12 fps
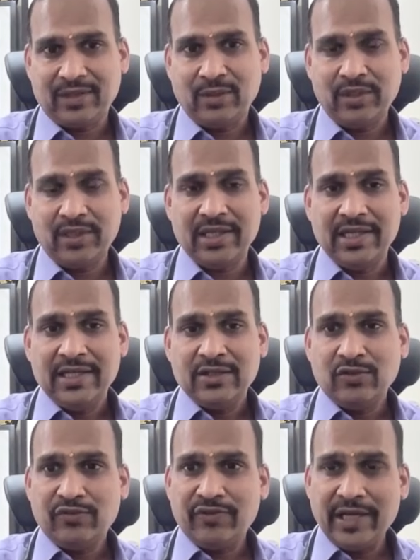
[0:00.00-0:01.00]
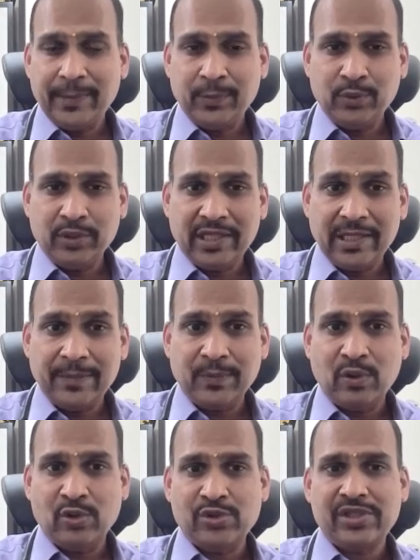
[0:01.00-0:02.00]
Okay, so we have to keep
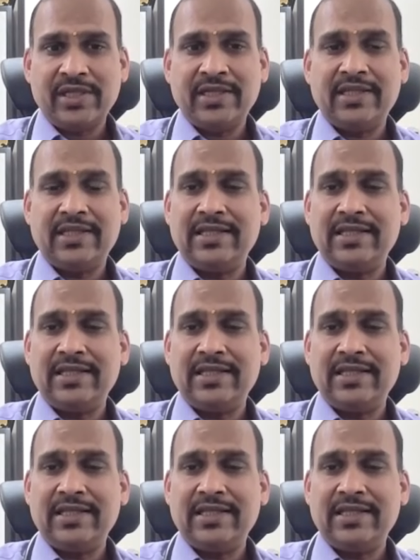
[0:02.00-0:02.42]
constant